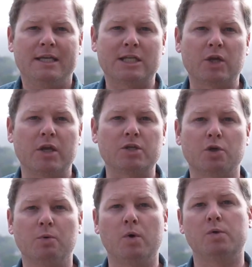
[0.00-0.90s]
is looking
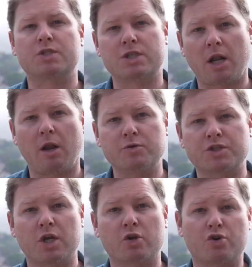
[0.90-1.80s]
towards closer
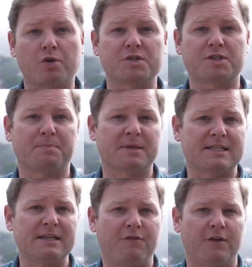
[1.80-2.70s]

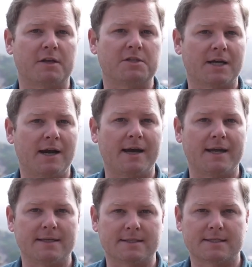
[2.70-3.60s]
cross-Pacific
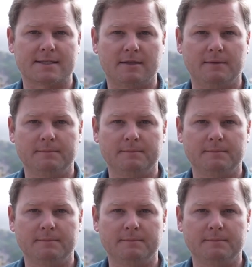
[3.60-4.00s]
ties.